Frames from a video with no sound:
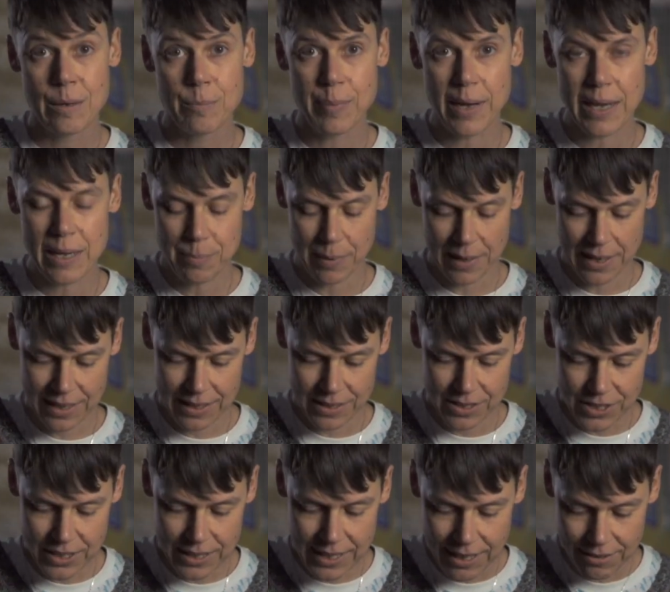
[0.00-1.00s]
Bye-bye,
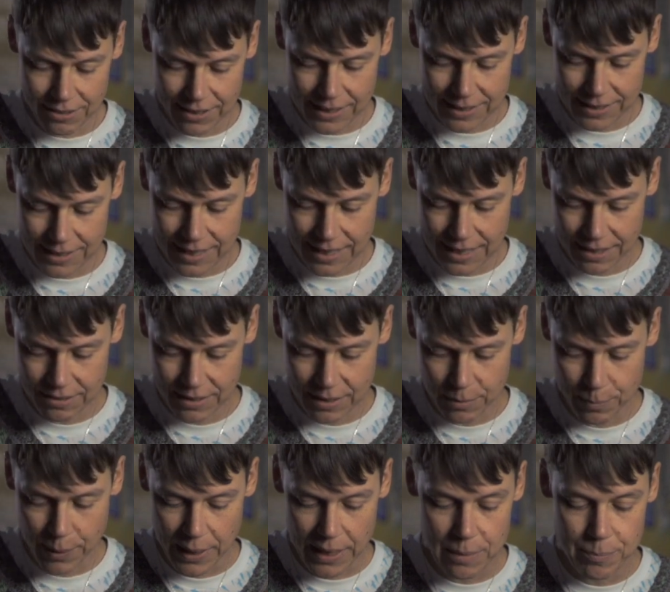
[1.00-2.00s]
generic canary,
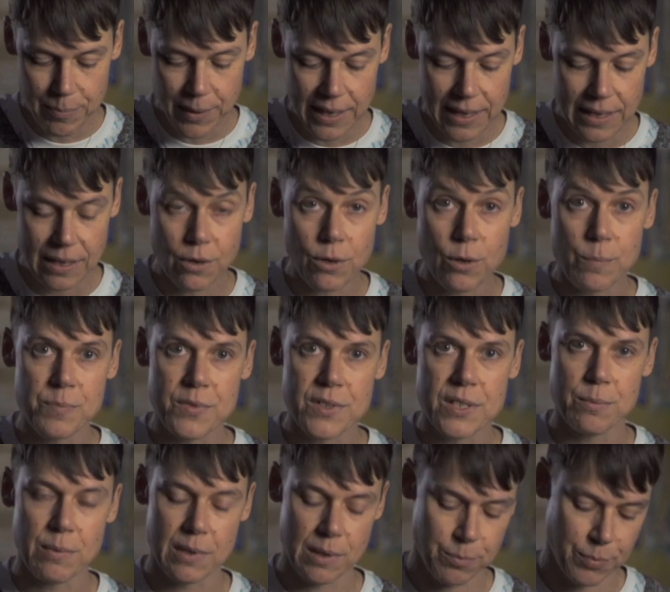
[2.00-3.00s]
bye-bye,
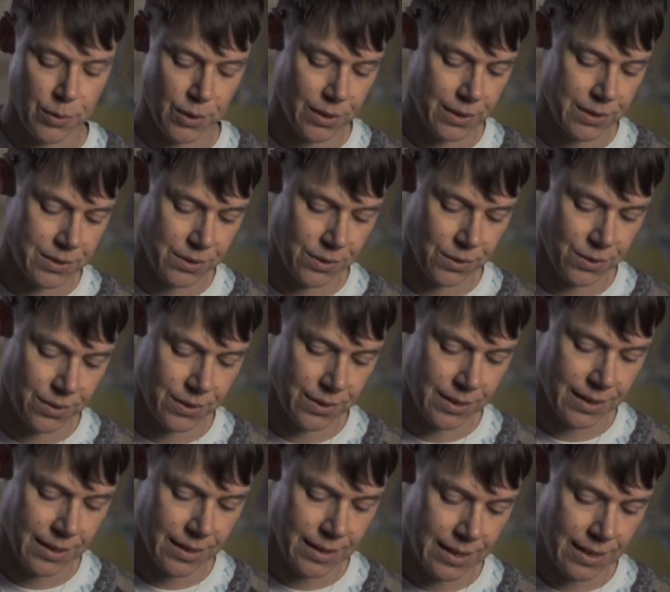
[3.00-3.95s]
optimal bird dog.